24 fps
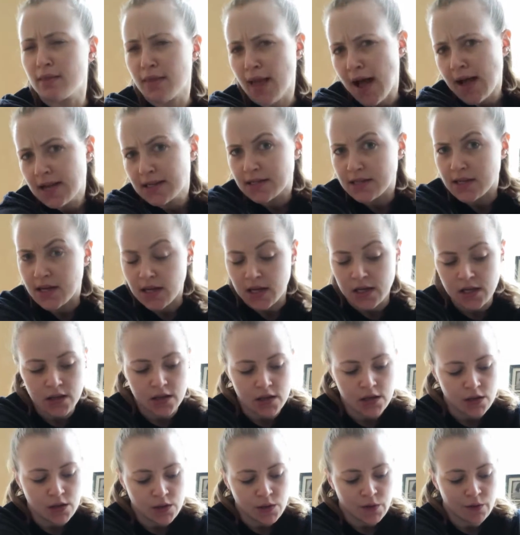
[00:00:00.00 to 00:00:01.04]
last night
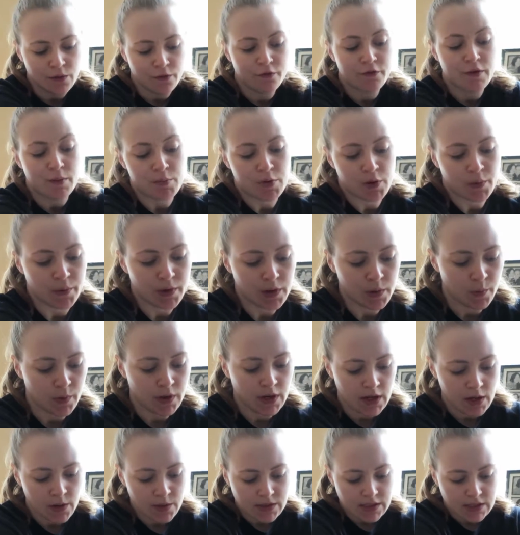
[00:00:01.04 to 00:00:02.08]
the new February
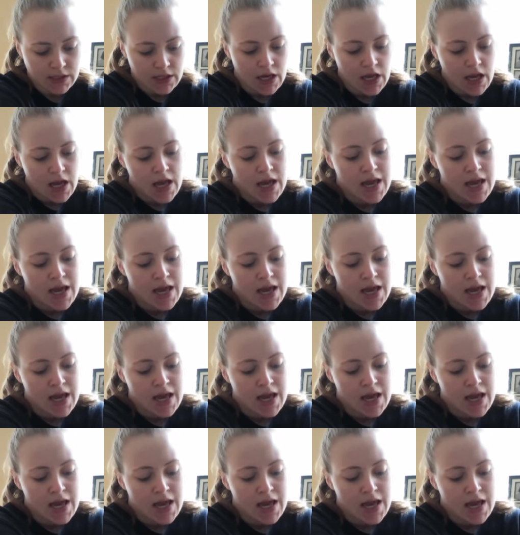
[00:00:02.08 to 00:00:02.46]
workouts.